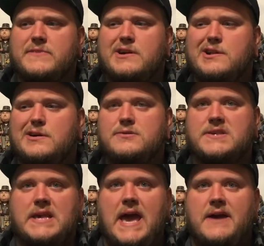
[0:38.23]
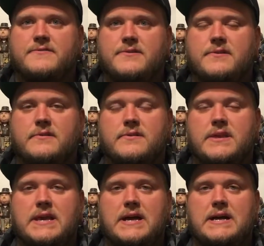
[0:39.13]
closely after
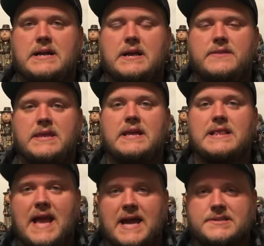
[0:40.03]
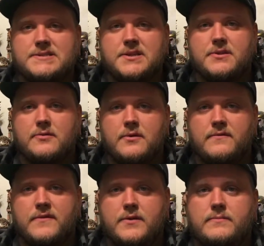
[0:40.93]
the last Thor
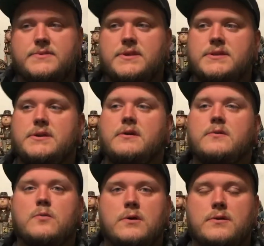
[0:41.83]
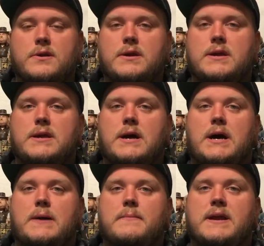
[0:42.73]
film, The Dark World,
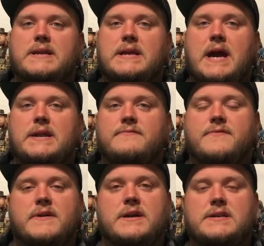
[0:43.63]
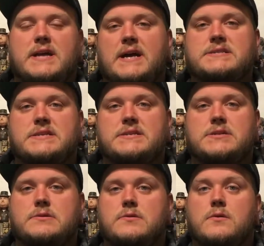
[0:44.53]
and it kind of ties
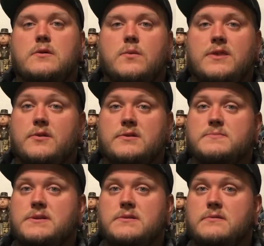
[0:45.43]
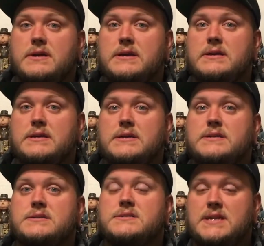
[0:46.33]
into what Thor's been doing
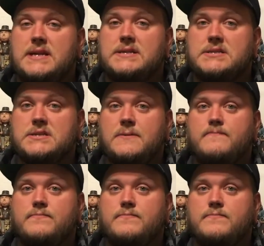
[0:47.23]
since